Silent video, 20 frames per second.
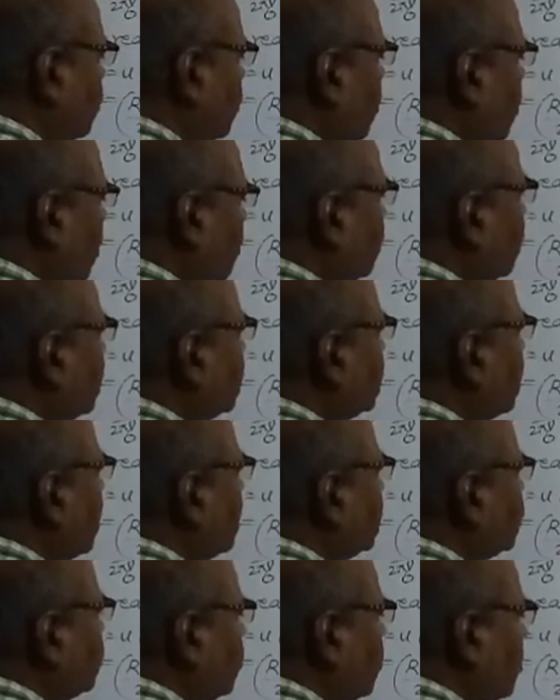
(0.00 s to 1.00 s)
square plus
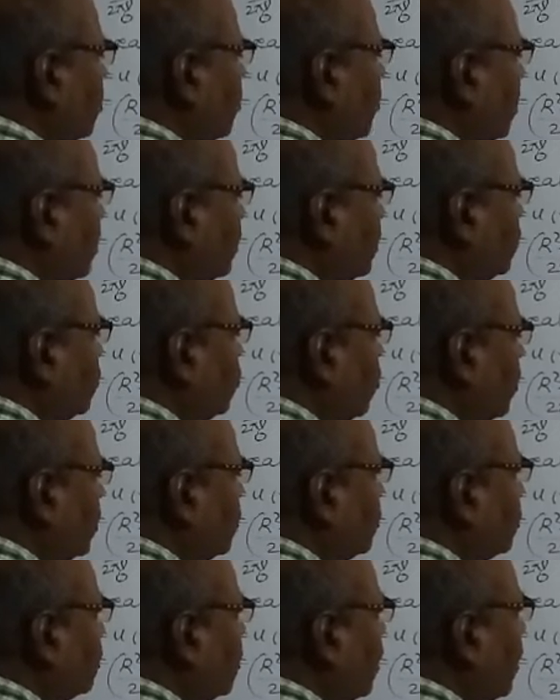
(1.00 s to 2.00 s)
r square minus
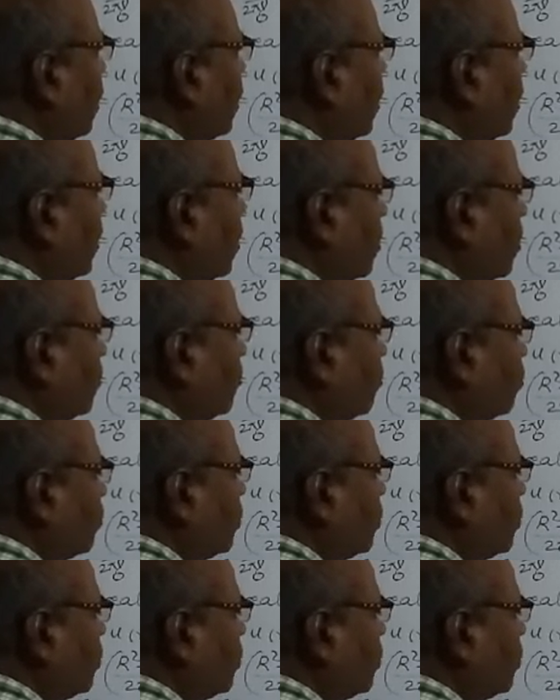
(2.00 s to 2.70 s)
twice r